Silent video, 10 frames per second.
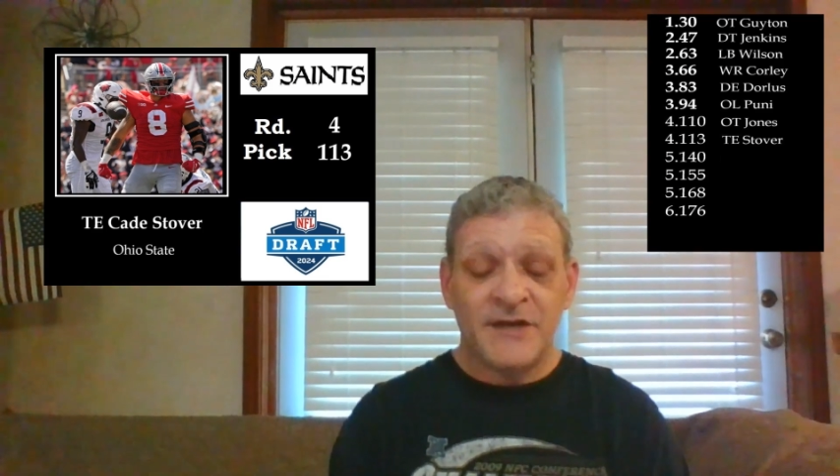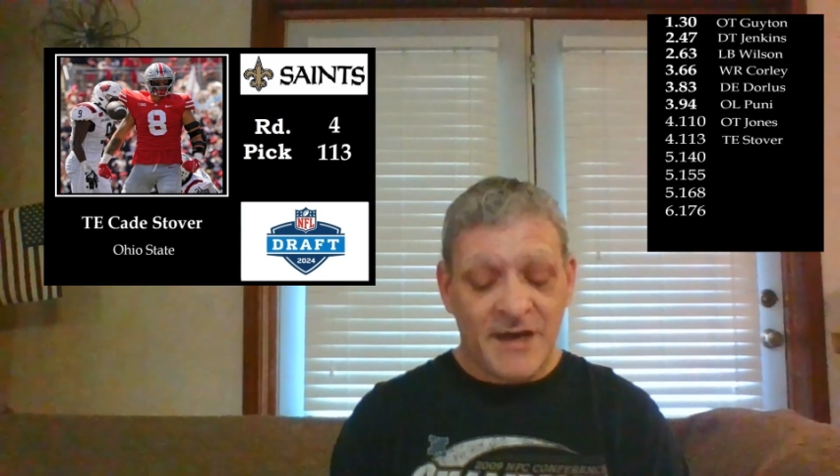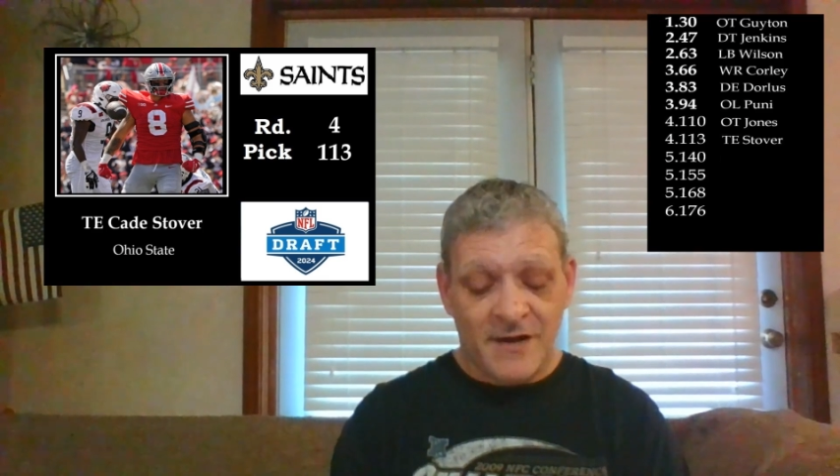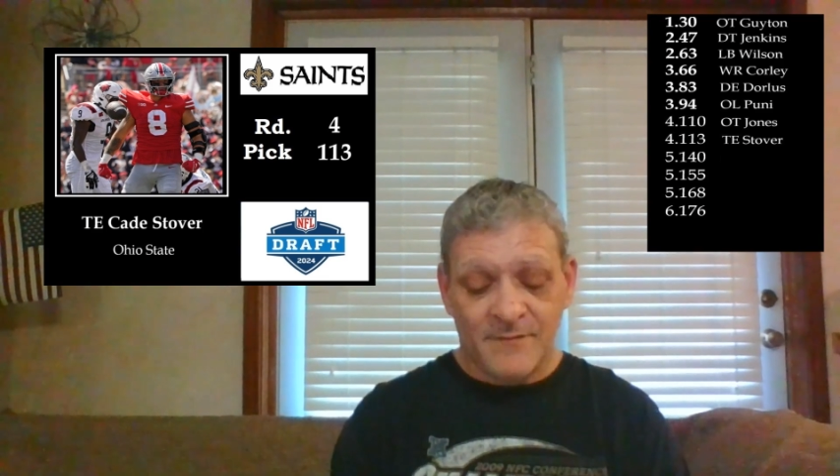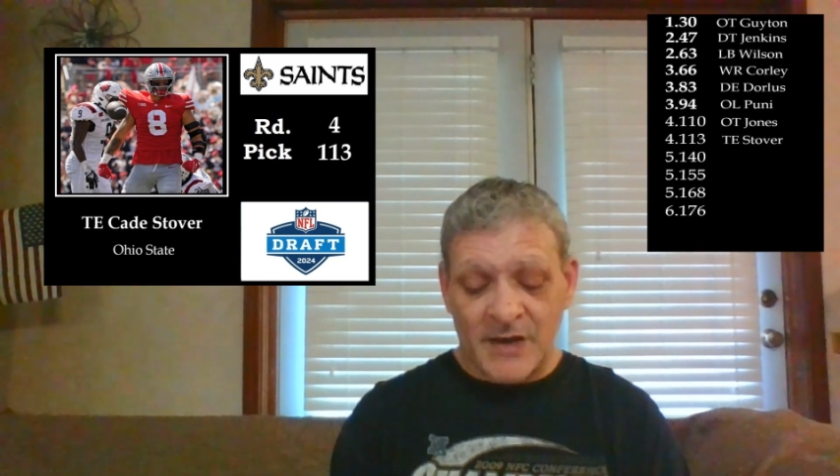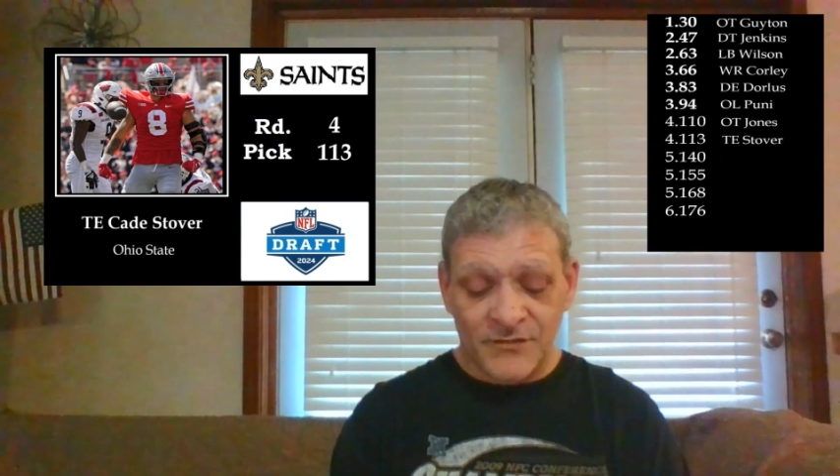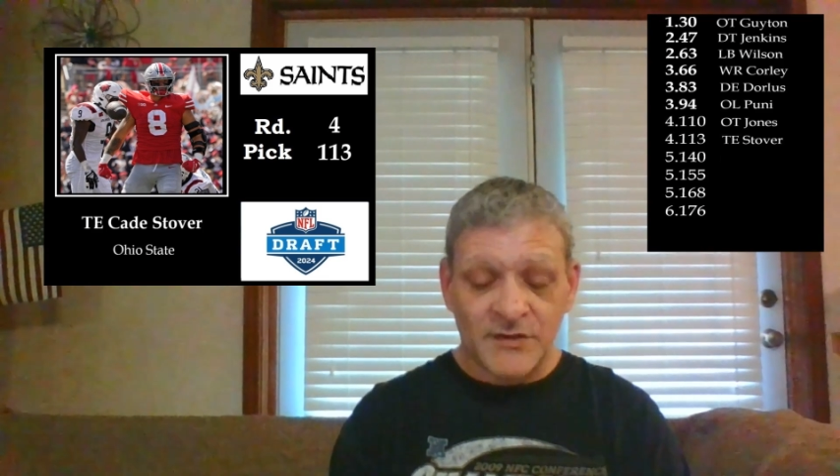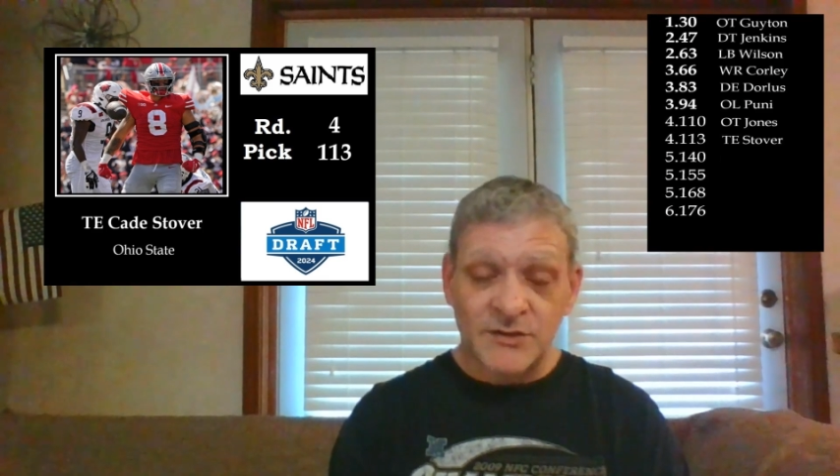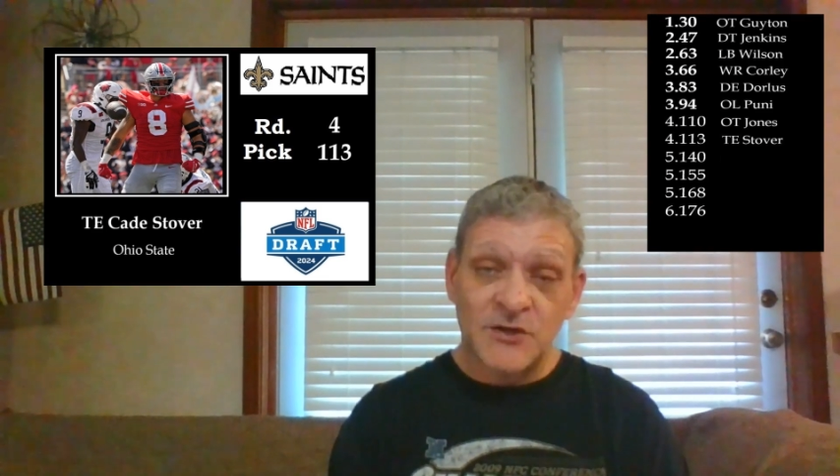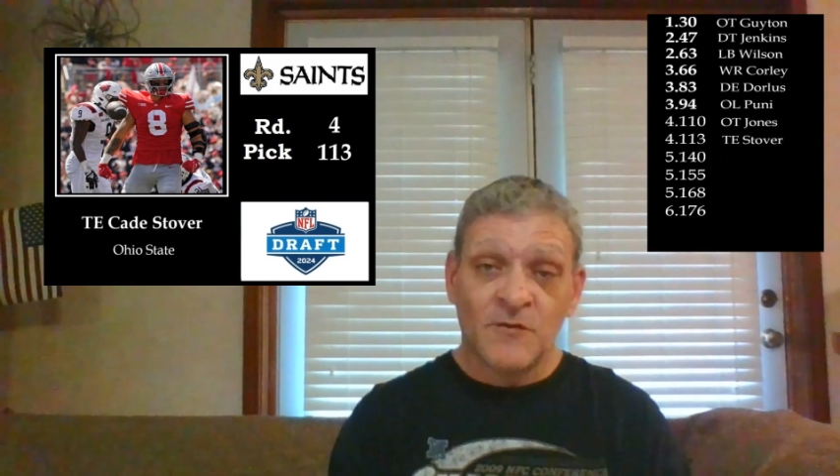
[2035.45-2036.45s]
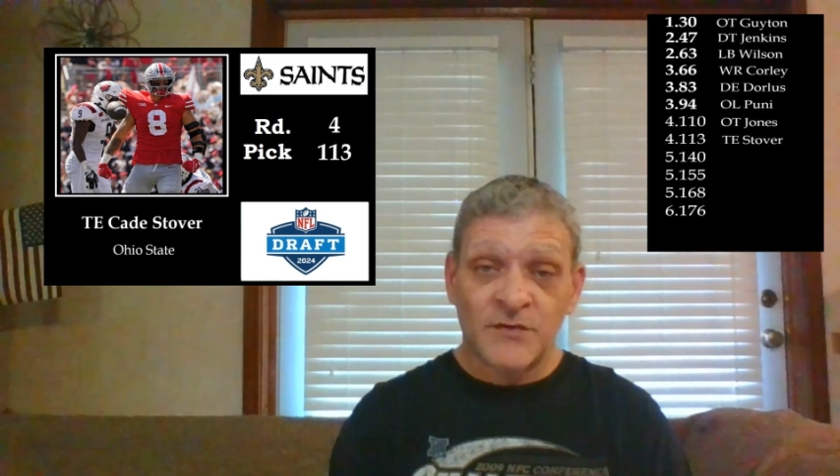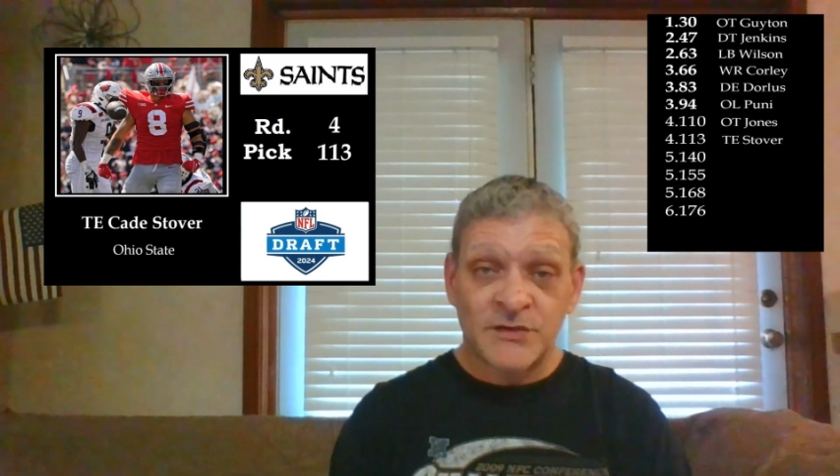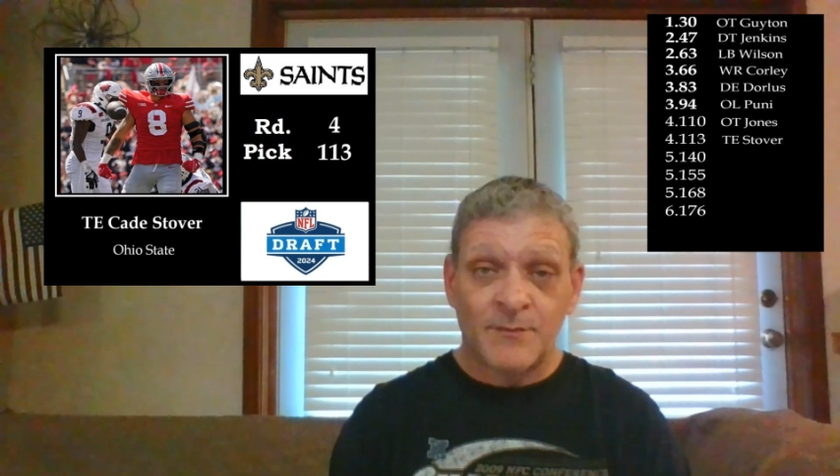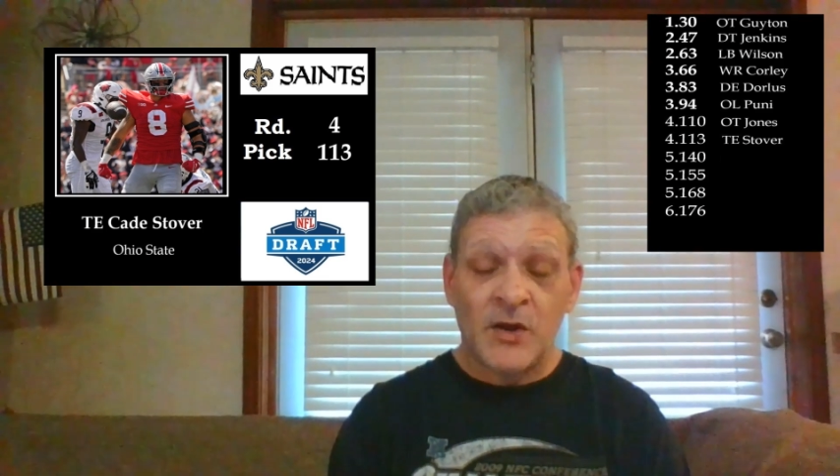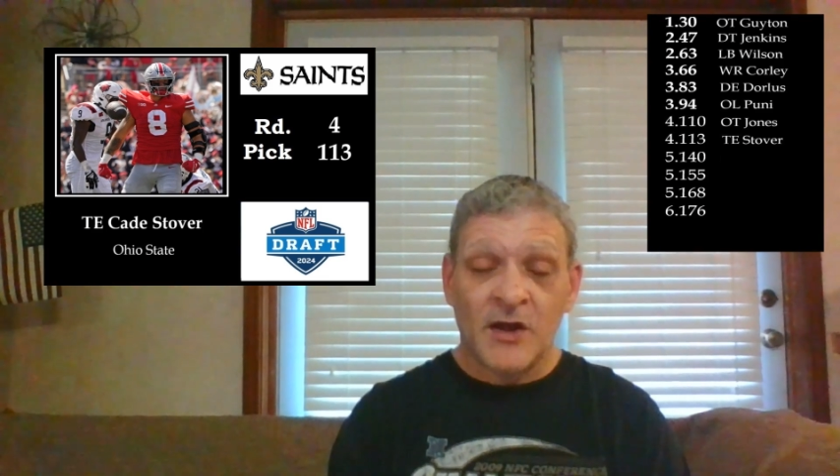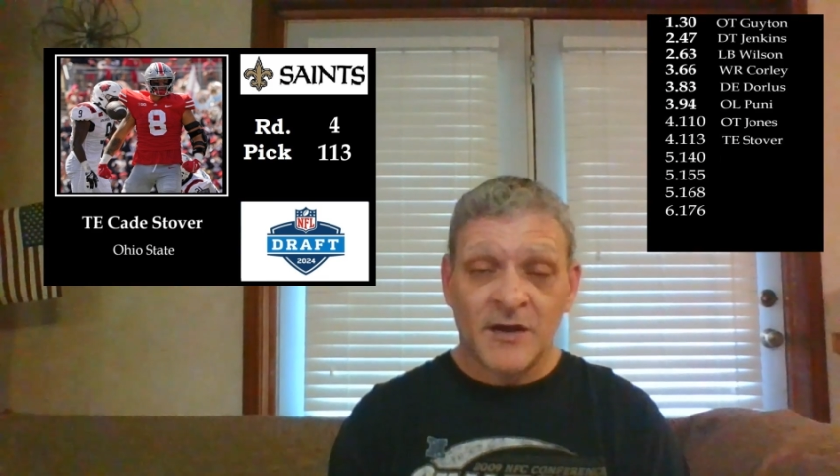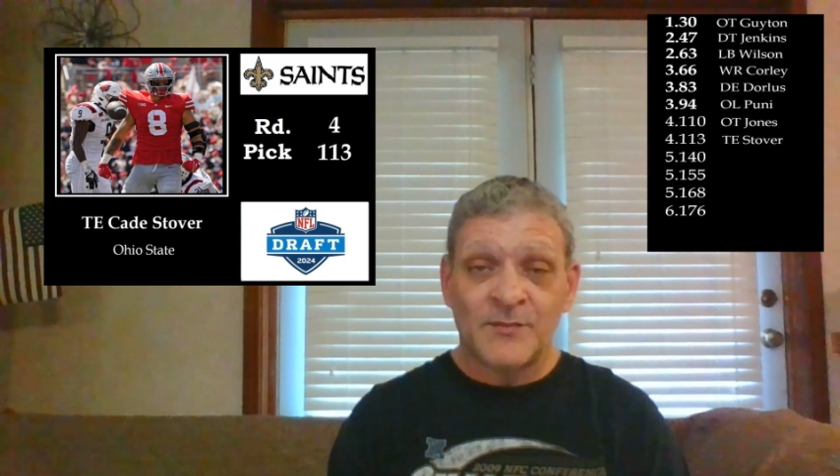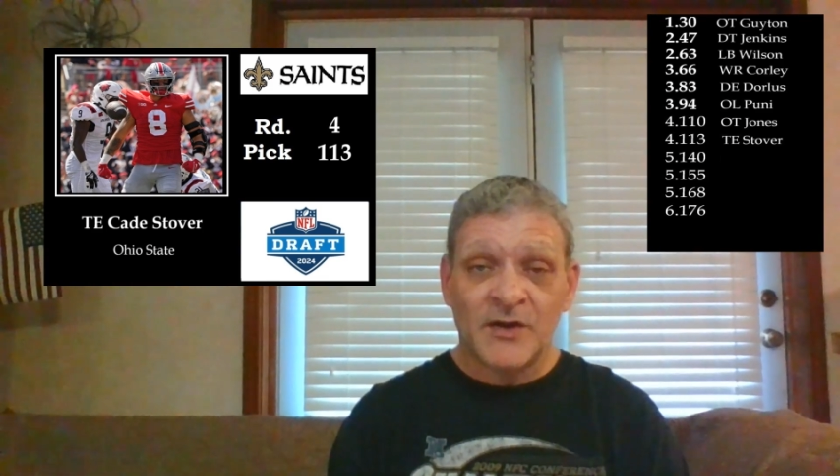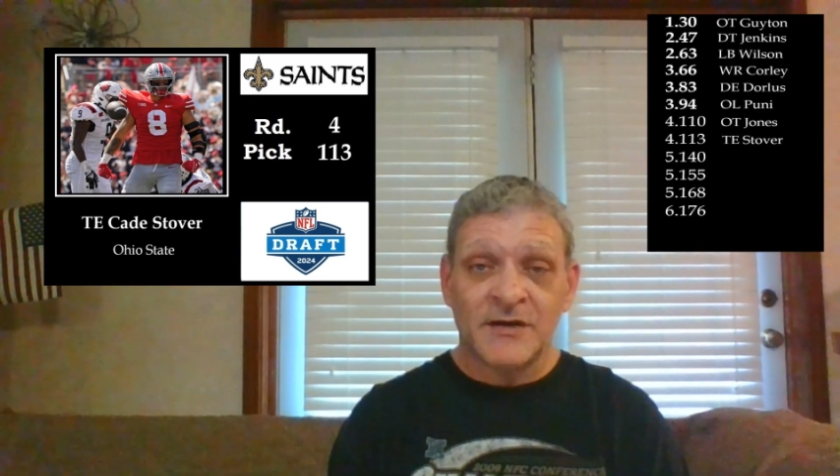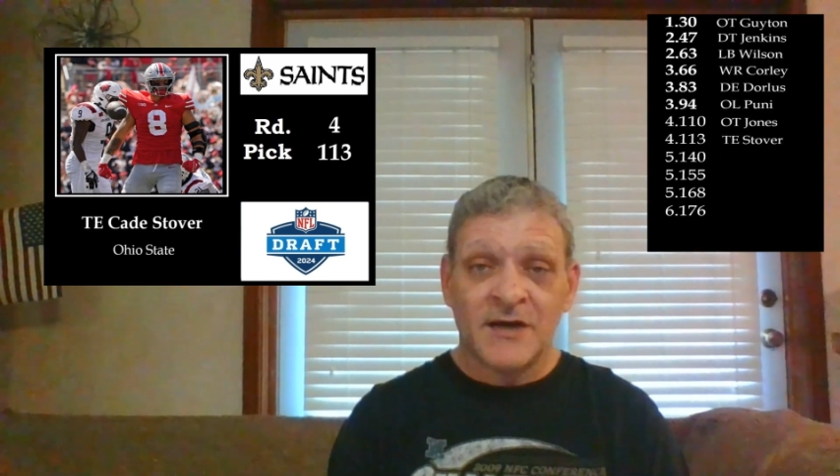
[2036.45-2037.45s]
Yeah, I think Stover's a
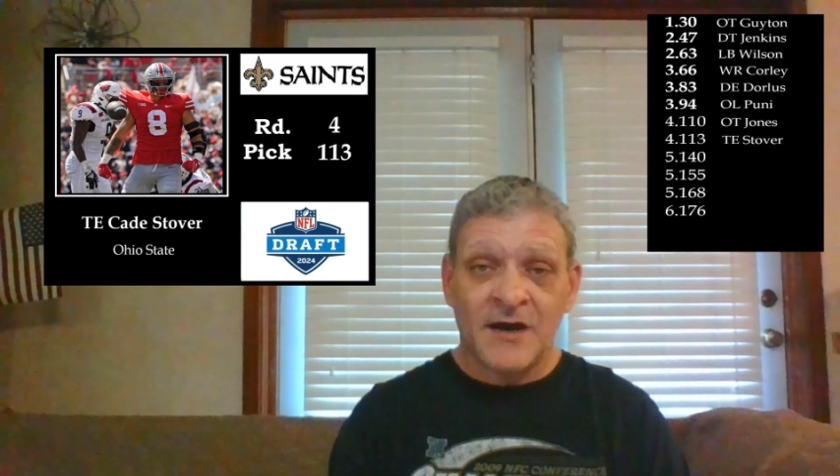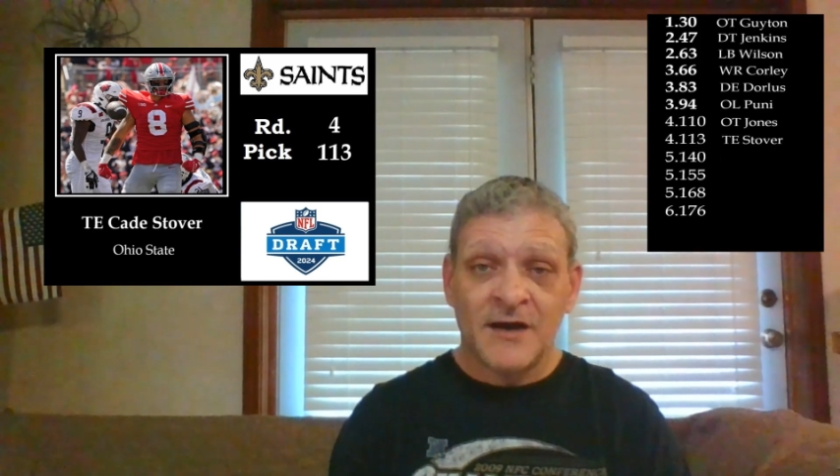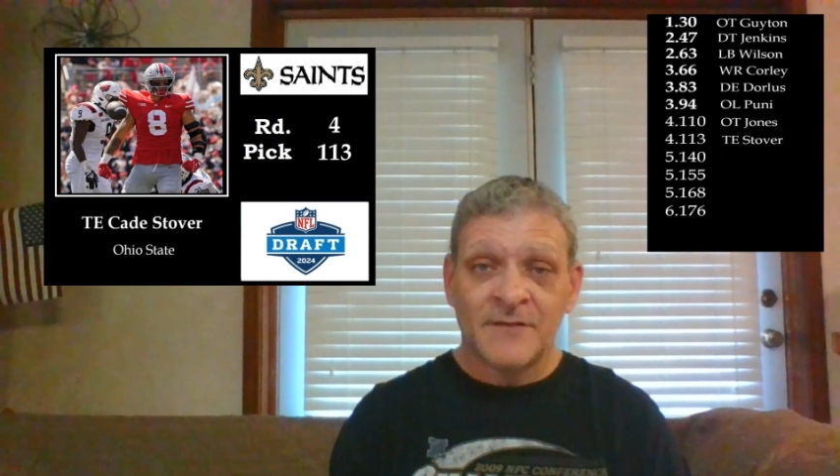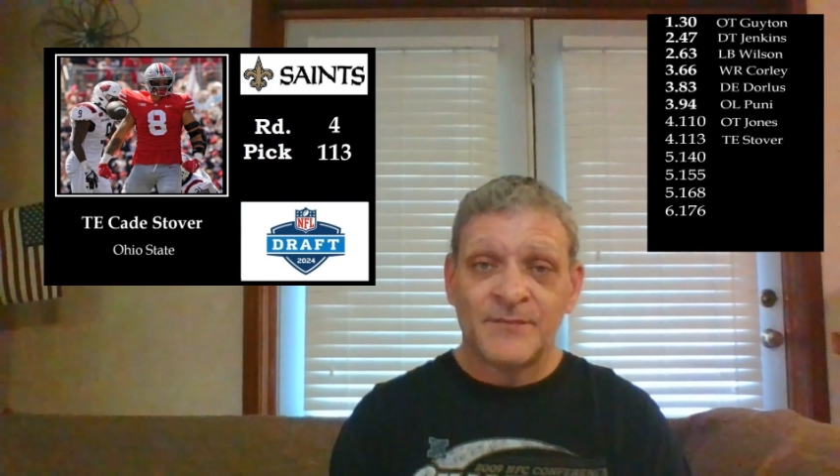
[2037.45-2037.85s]
plug-and-play guy